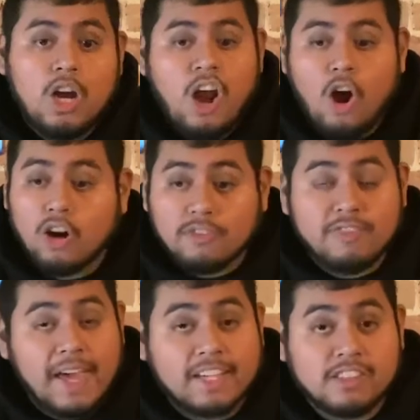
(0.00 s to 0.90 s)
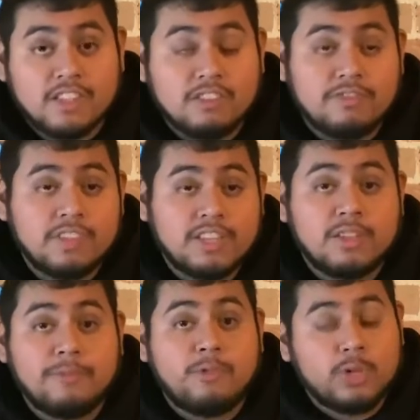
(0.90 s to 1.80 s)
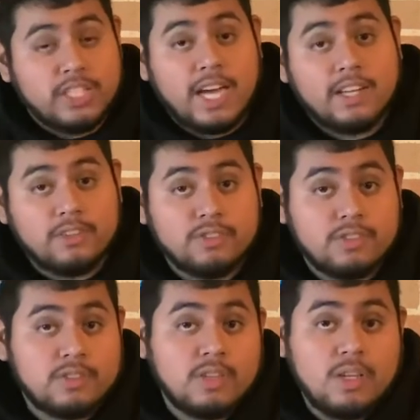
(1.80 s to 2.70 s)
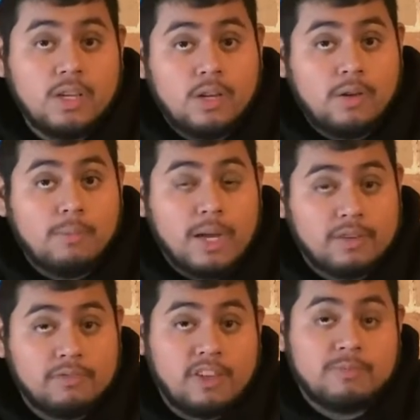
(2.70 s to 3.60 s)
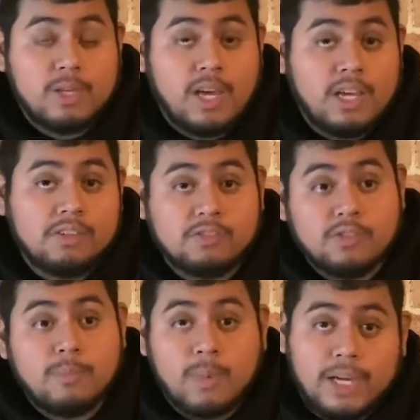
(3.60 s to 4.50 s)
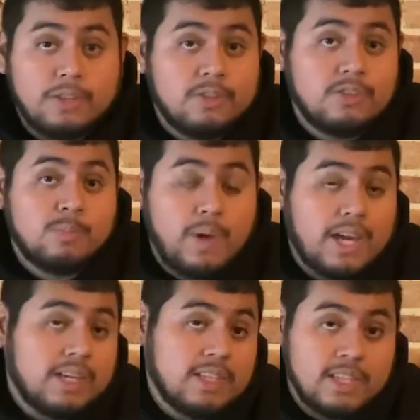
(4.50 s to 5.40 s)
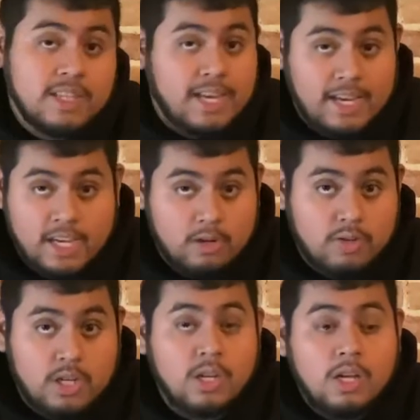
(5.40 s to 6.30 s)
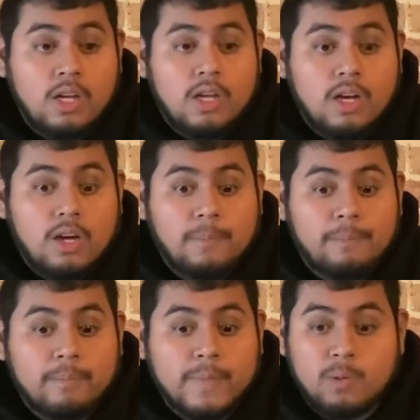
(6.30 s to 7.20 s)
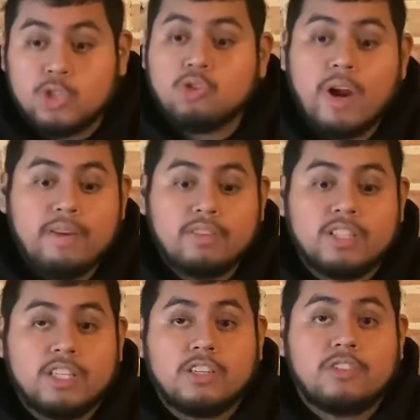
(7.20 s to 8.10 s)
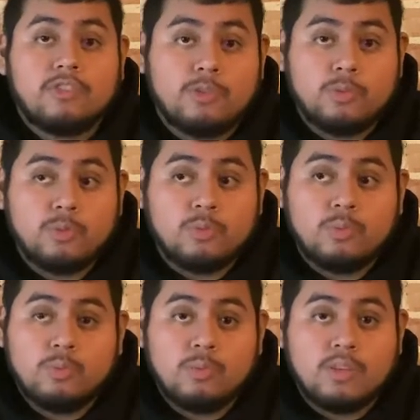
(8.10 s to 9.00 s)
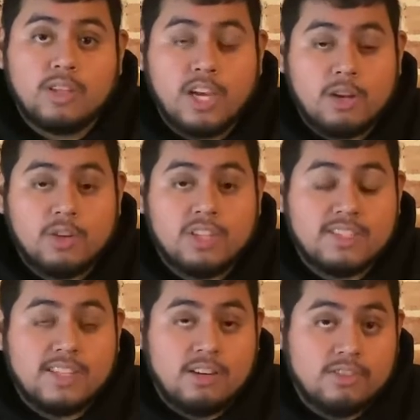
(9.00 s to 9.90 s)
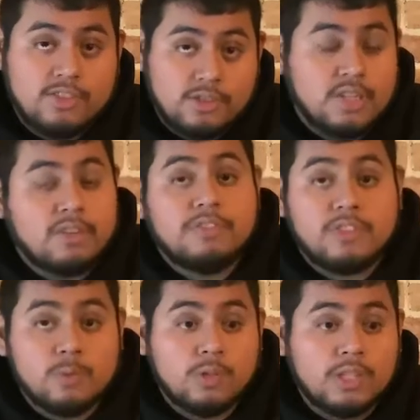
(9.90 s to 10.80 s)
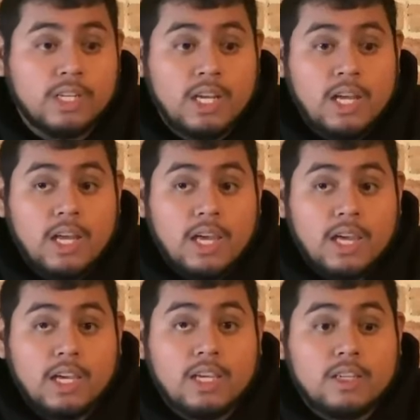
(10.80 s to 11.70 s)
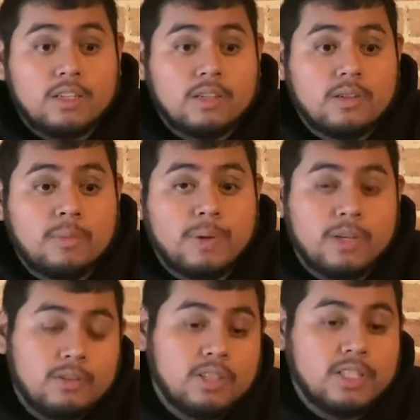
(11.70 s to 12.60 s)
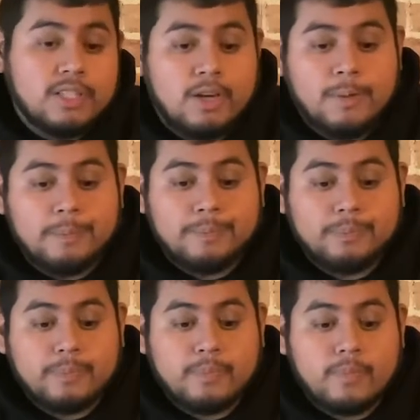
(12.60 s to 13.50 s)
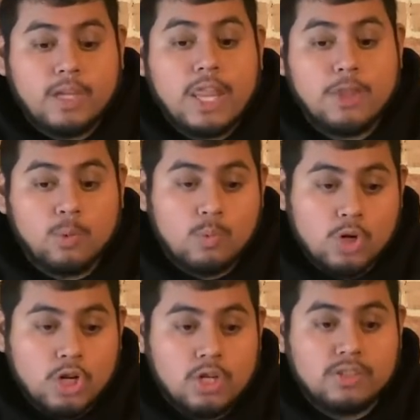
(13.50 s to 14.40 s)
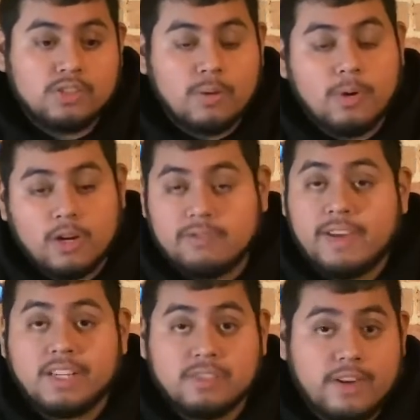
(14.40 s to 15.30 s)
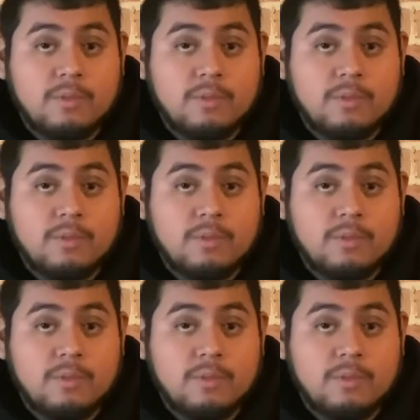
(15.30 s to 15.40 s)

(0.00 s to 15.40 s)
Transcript: artifacts that the 49ers might have left behind. So the miners back in that era, they were traveling through the area that's now considered Area 51, and apparently there were some artifacts found